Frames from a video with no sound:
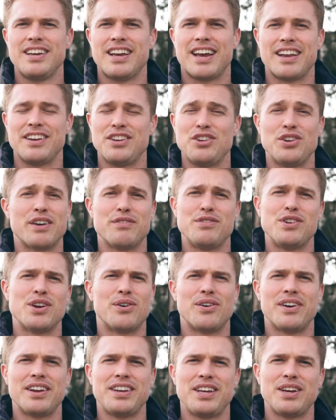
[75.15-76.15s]
and you have no
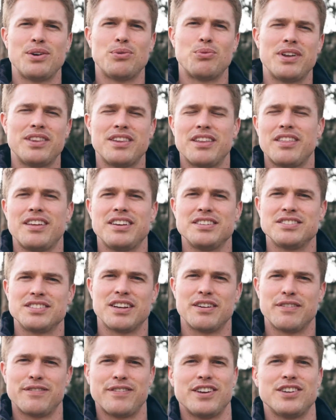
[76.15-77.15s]
idea when the thing's
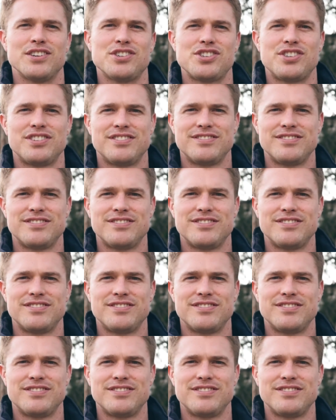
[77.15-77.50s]
going to finish.